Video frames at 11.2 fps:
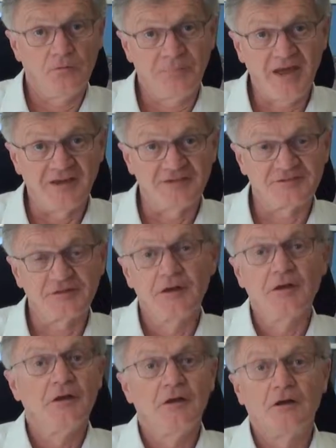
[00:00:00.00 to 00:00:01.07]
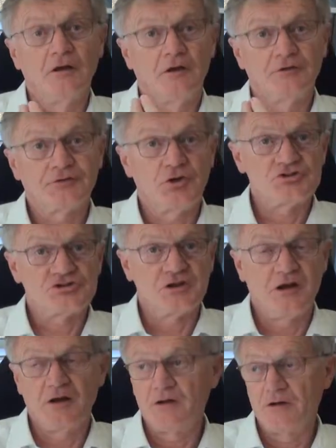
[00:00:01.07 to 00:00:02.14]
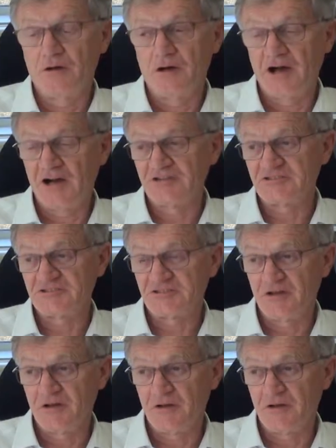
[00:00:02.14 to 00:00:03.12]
based, such as